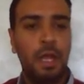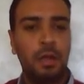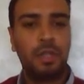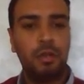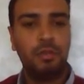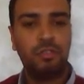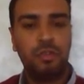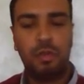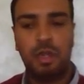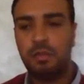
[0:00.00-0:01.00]
I'm going
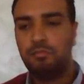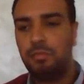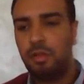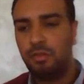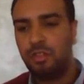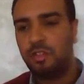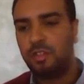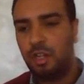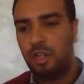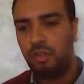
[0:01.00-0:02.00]
to read the most
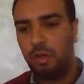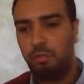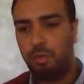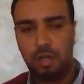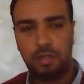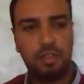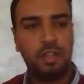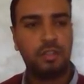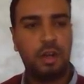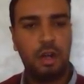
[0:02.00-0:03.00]
essential parts
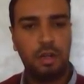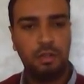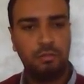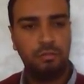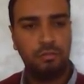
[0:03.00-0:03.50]
that are